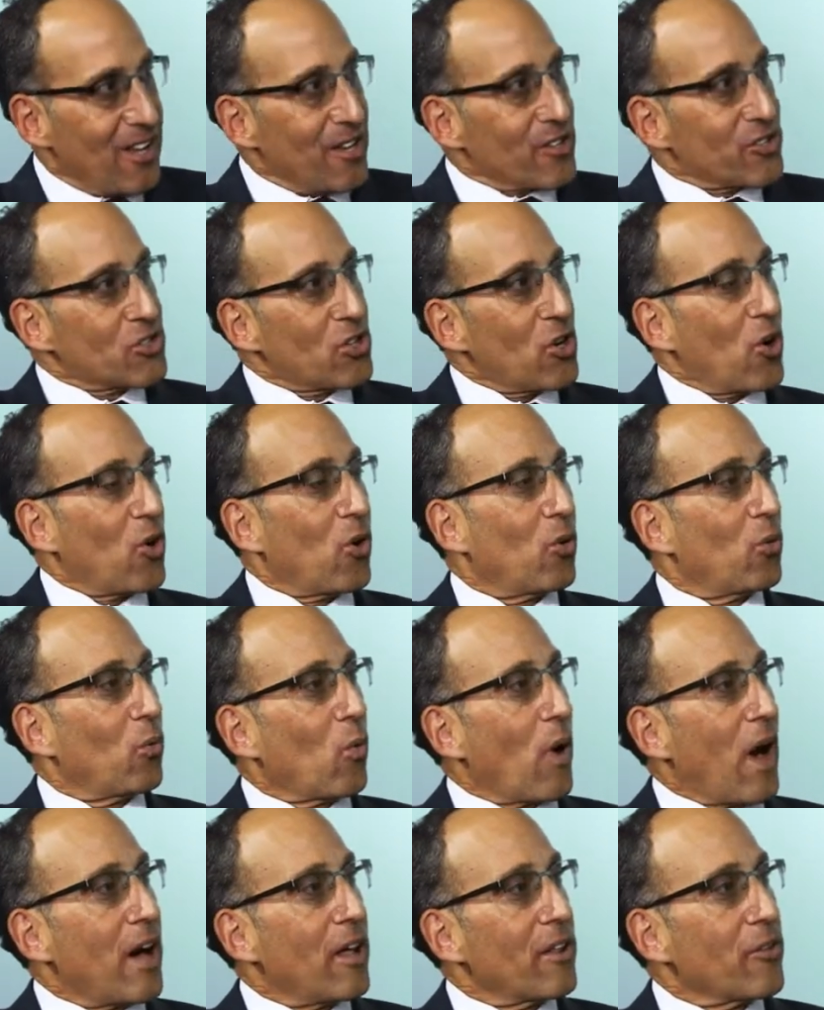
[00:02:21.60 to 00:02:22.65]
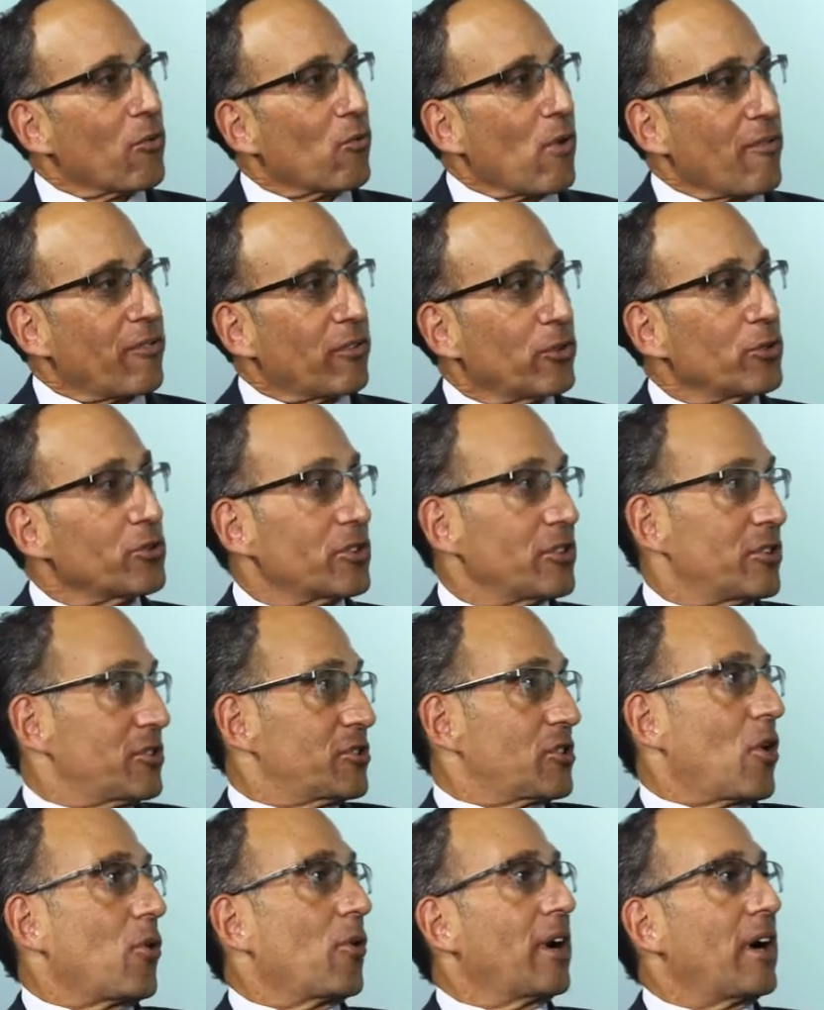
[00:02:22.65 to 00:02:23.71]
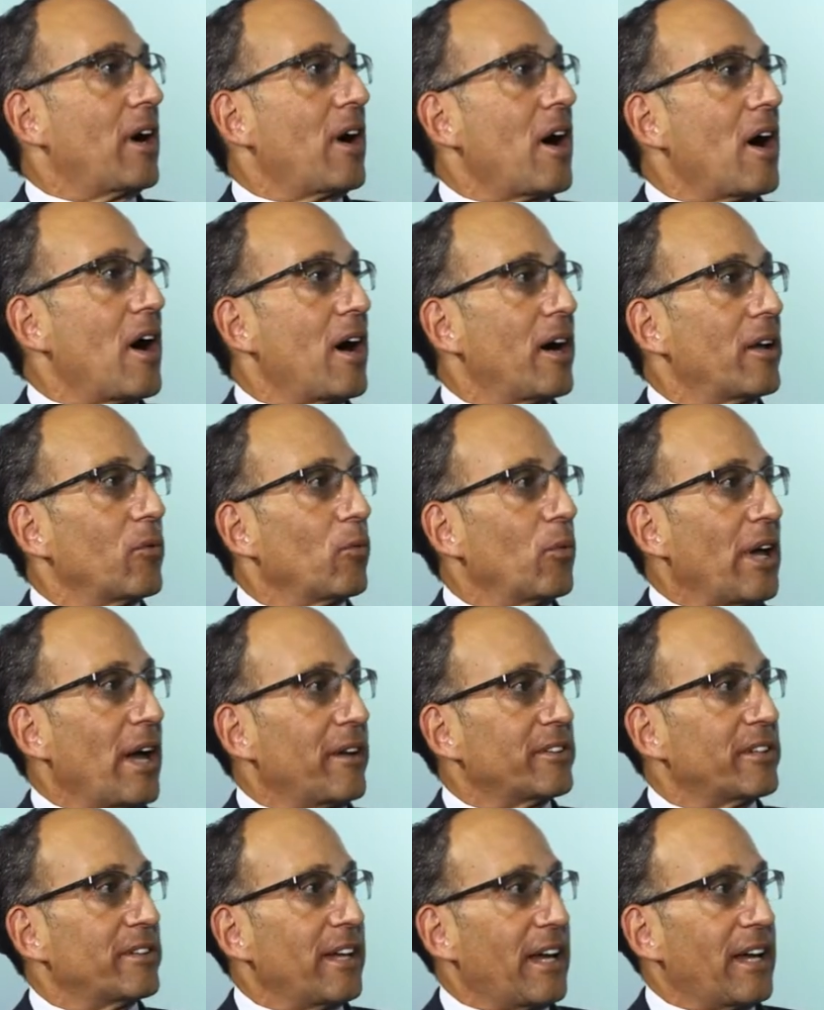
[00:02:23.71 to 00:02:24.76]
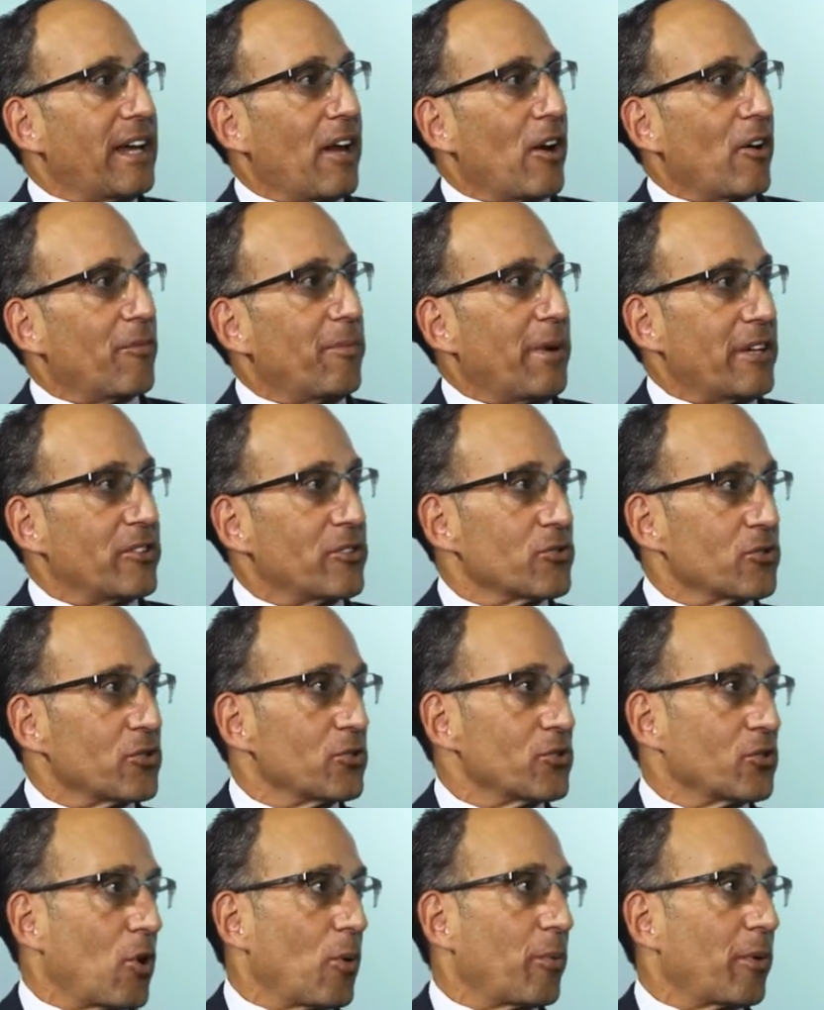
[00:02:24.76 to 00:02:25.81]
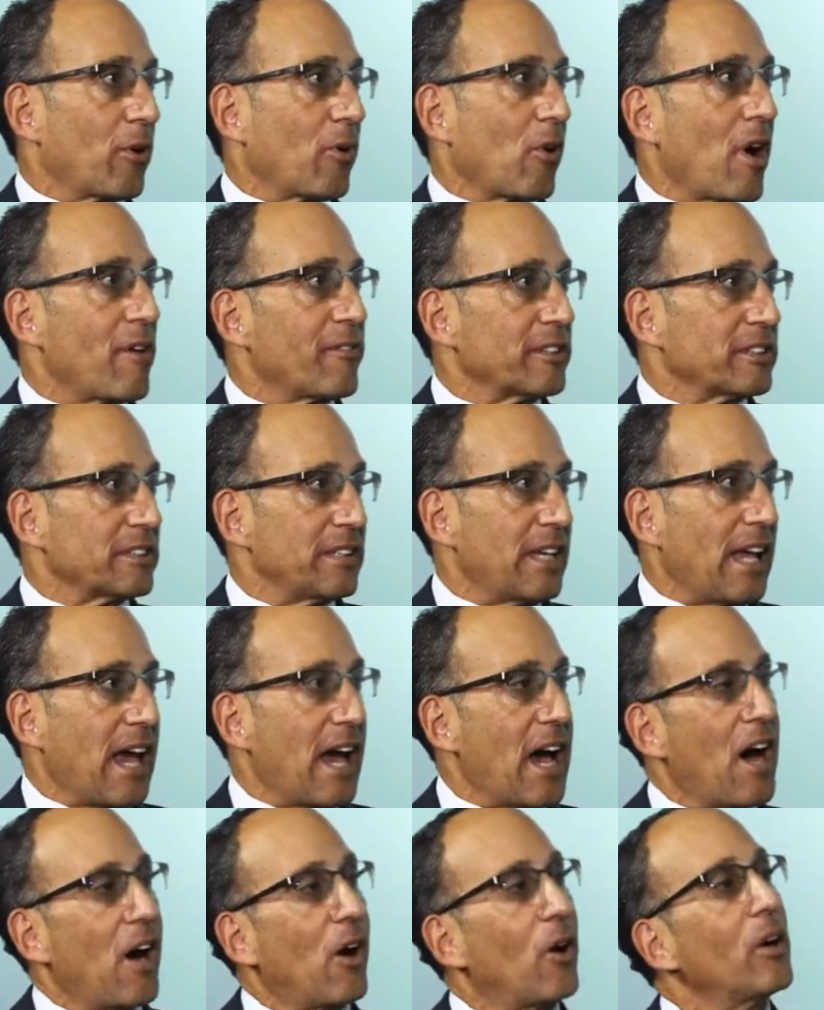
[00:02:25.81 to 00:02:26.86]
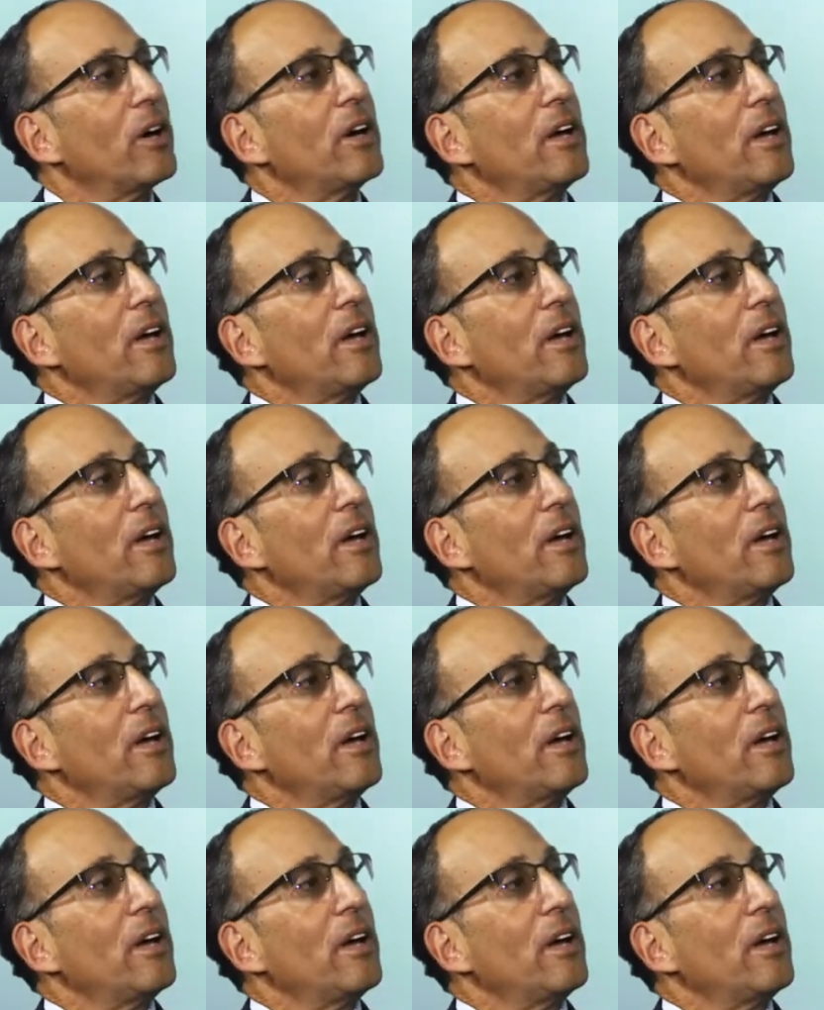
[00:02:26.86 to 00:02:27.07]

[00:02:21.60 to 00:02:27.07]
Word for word: So while the revolution is going on, we have to take care of patients who show up in our office now.